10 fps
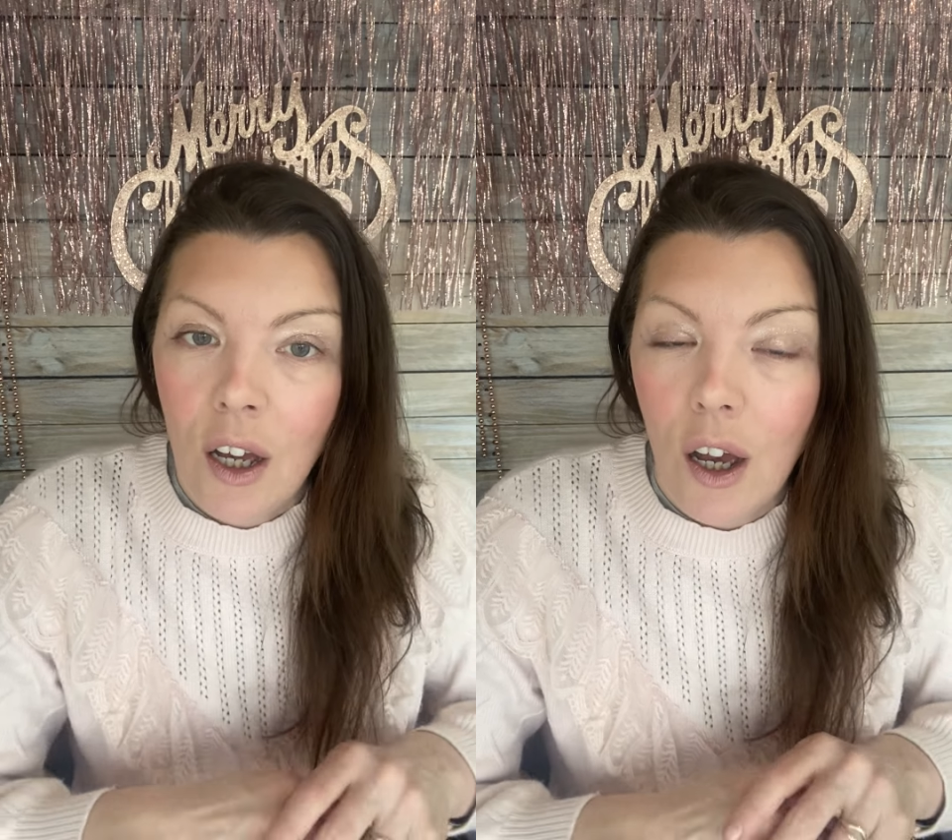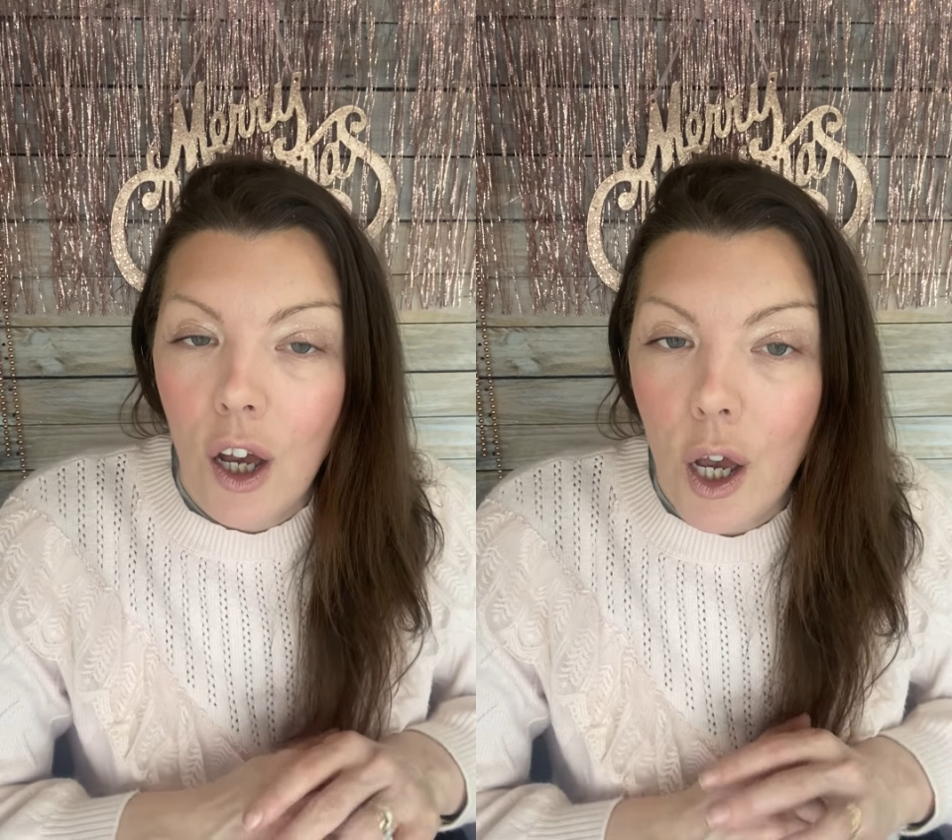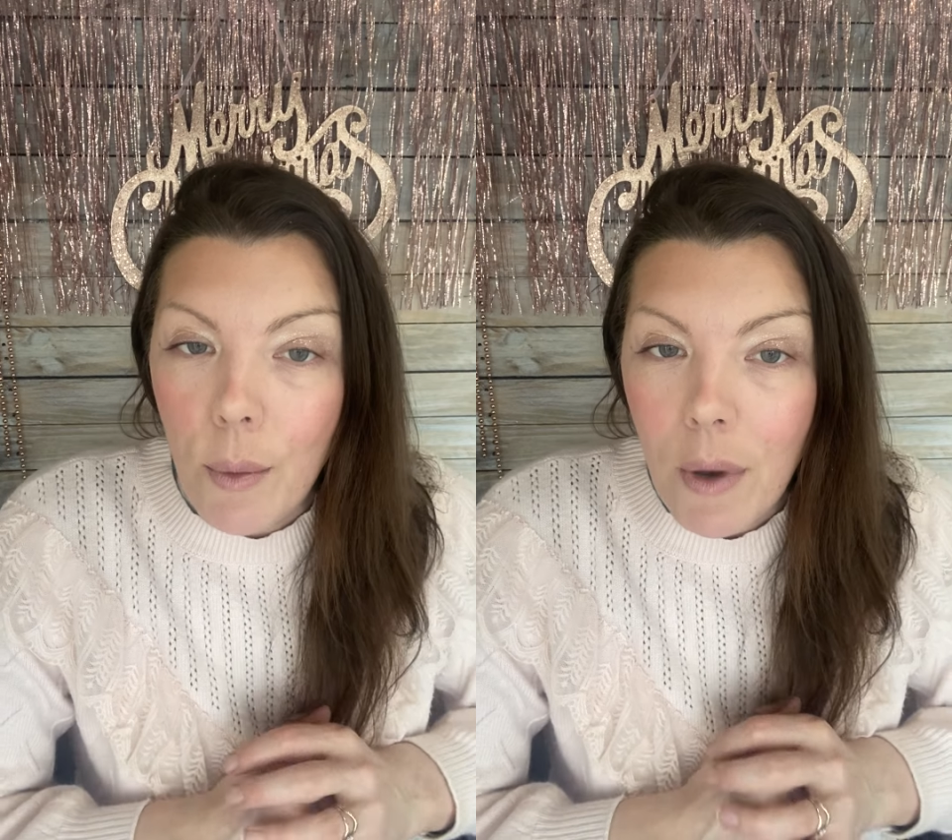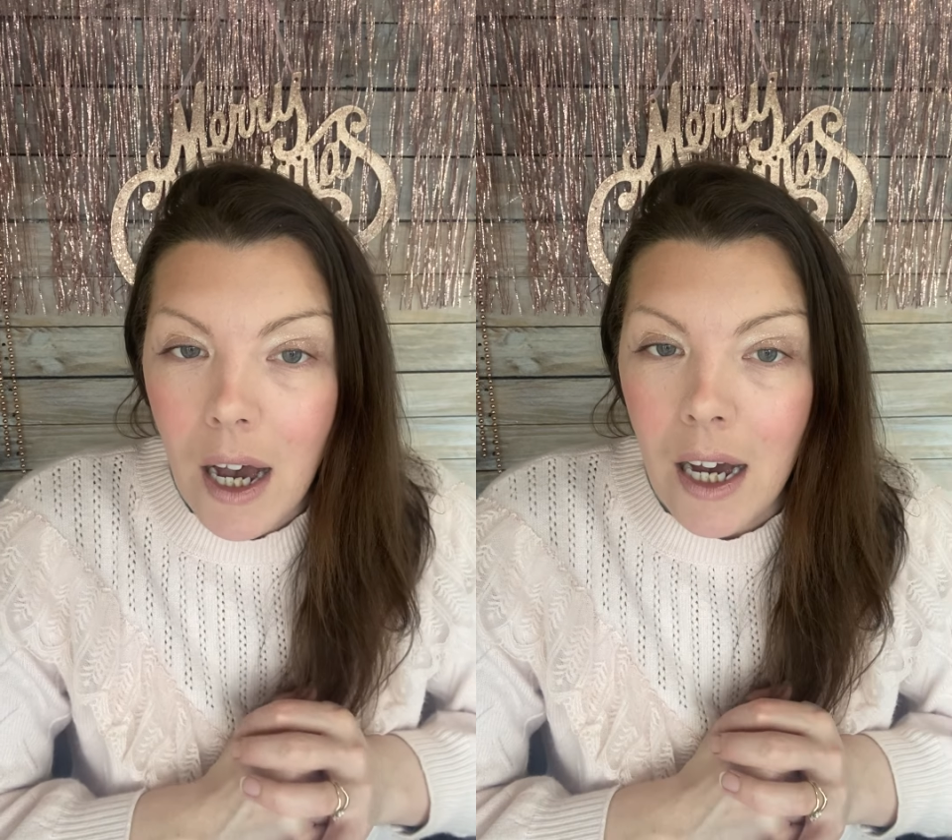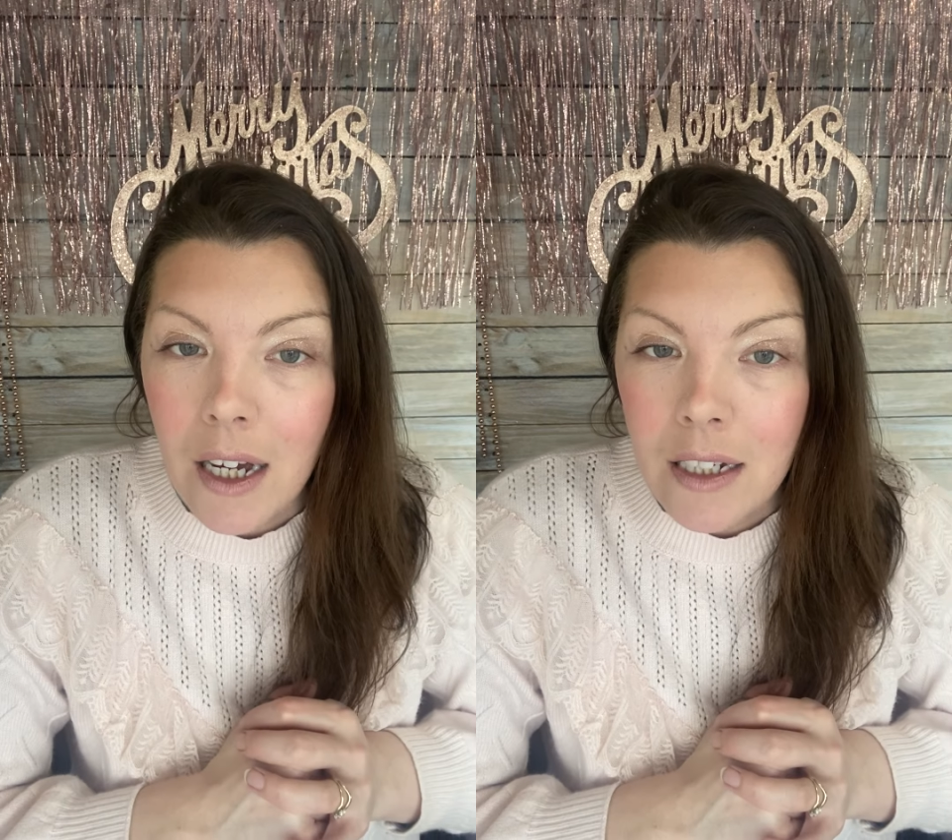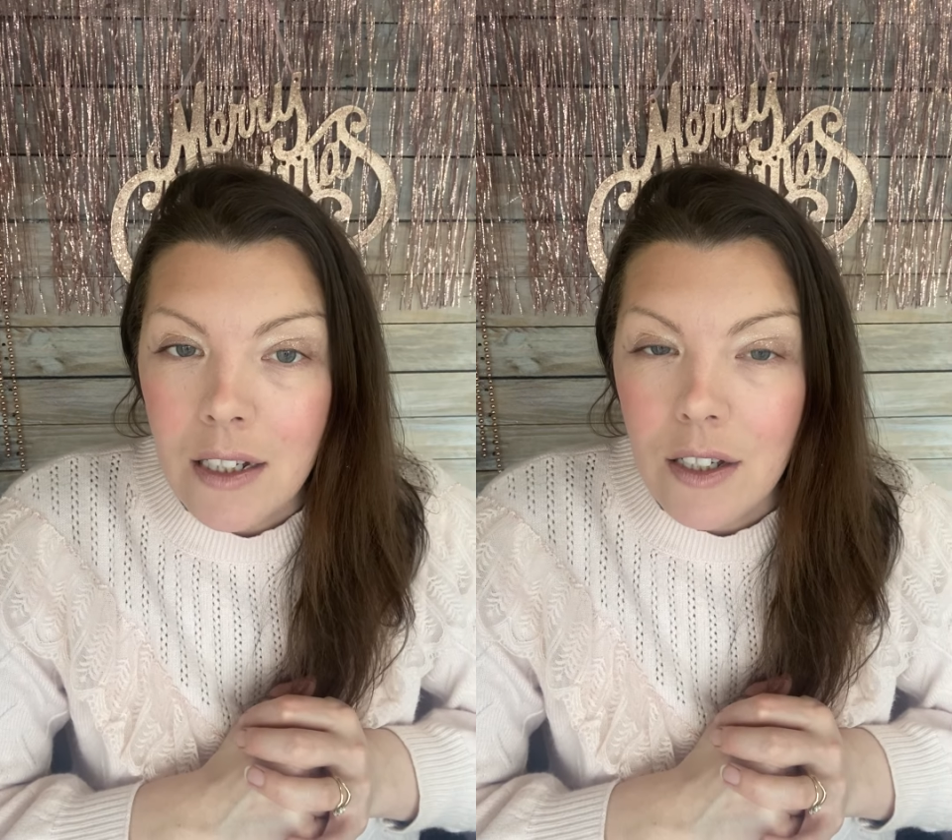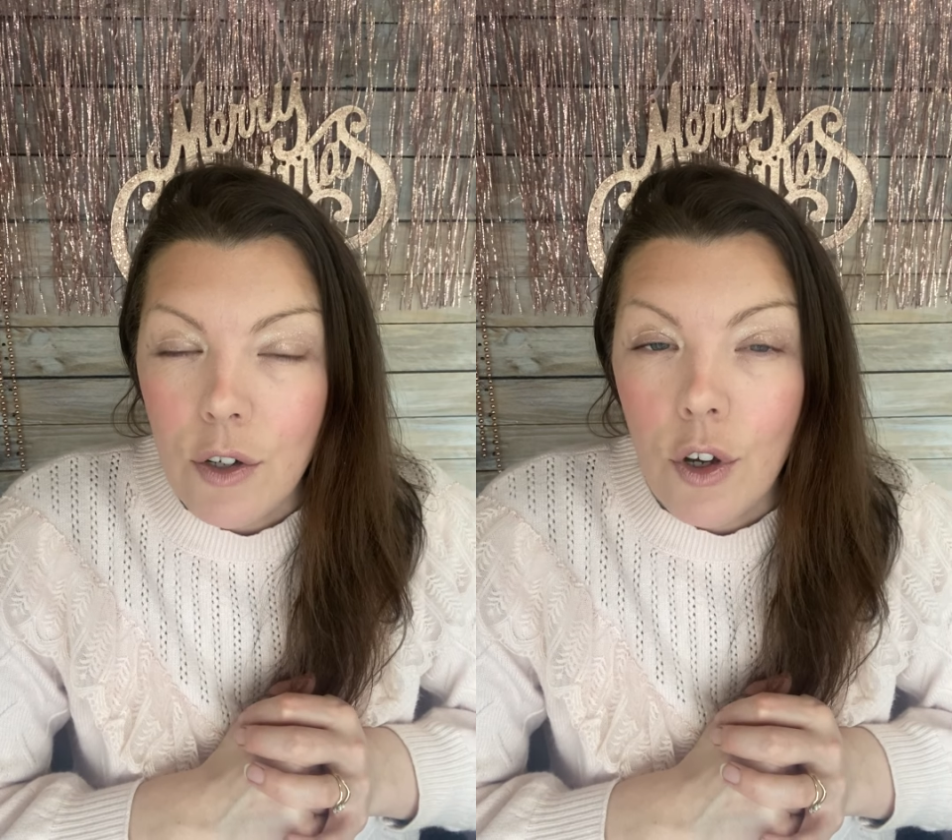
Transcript: and